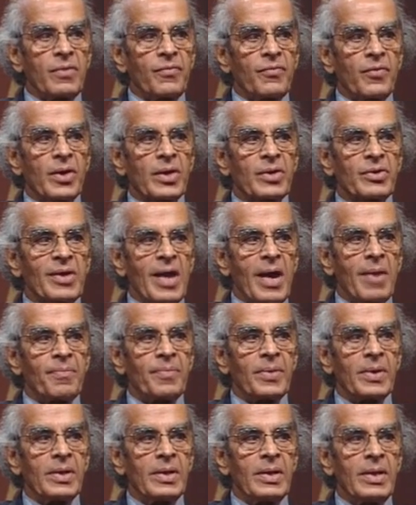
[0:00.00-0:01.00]
For
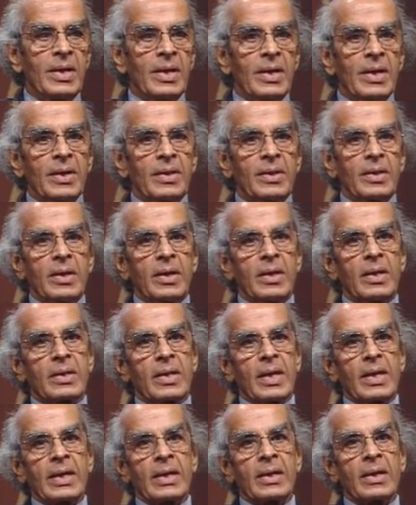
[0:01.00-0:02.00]
example, there is
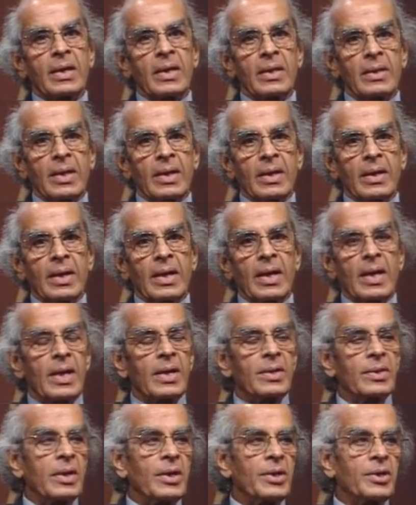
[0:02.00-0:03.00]
an increasing
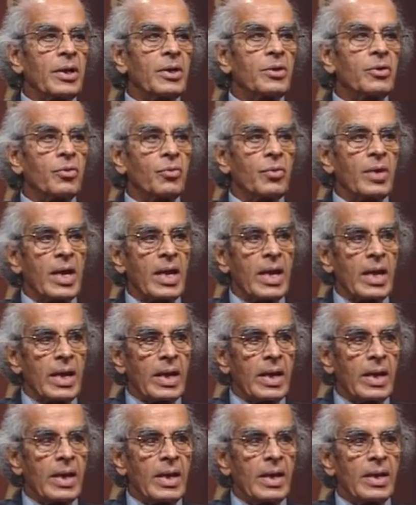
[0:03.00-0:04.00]
realization
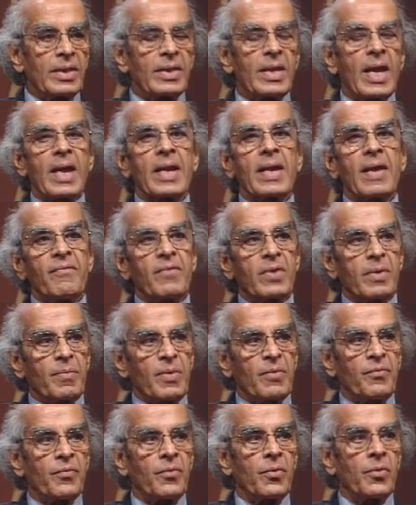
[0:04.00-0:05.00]
today than ever
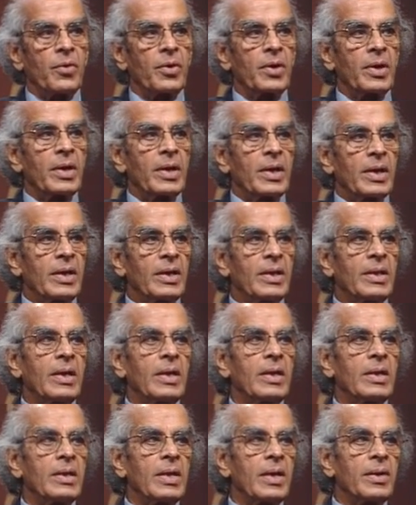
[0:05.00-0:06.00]
before in the
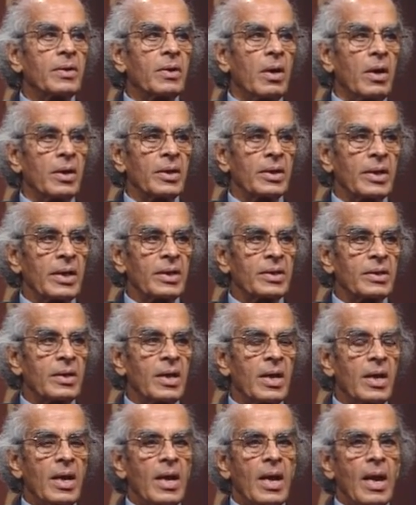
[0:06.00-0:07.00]
Indian context
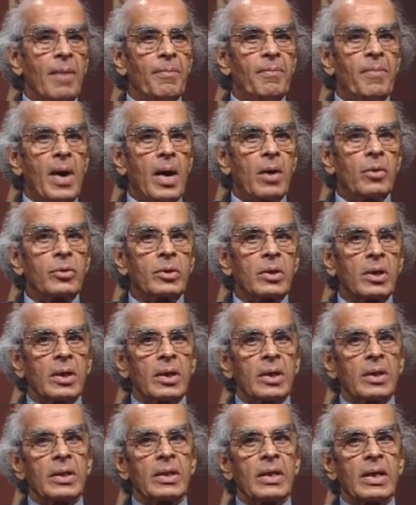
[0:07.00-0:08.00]
about
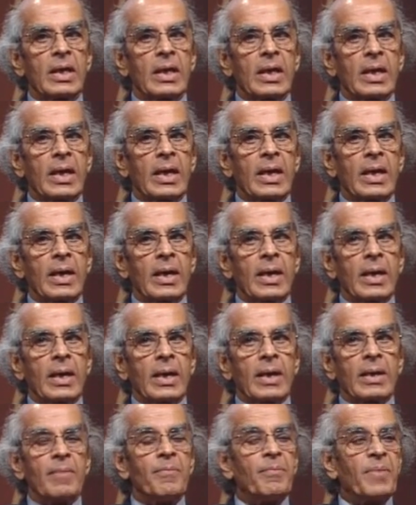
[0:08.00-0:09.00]
the
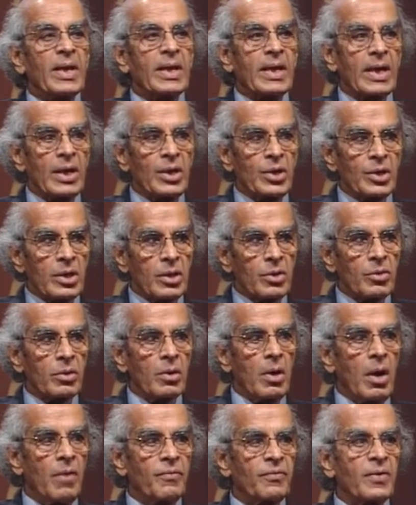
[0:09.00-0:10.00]
implications
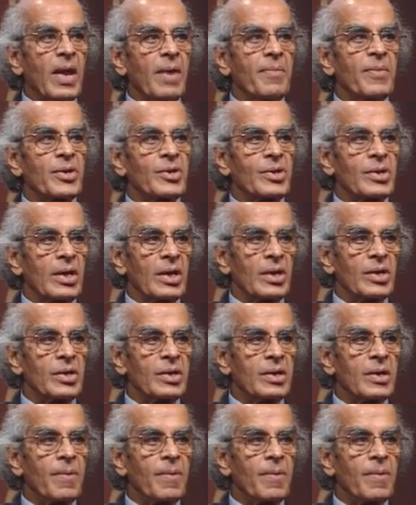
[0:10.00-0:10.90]
of climate change.